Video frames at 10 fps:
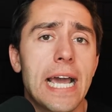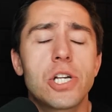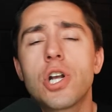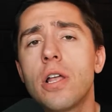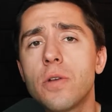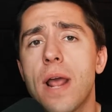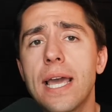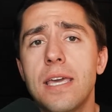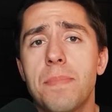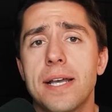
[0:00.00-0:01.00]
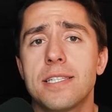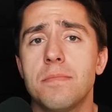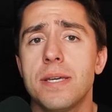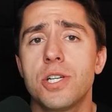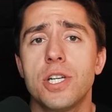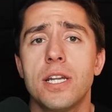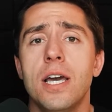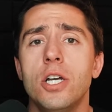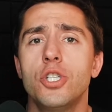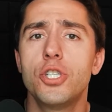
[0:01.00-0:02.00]
I got Charlie Radtke by submission.
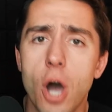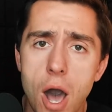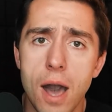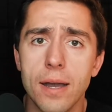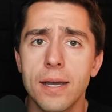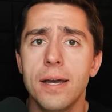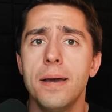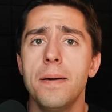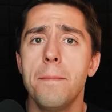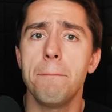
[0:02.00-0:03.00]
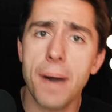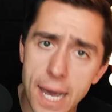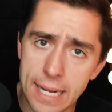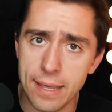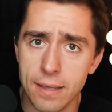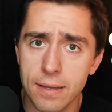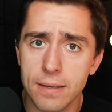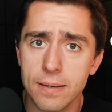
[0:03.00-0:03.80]
Dog money.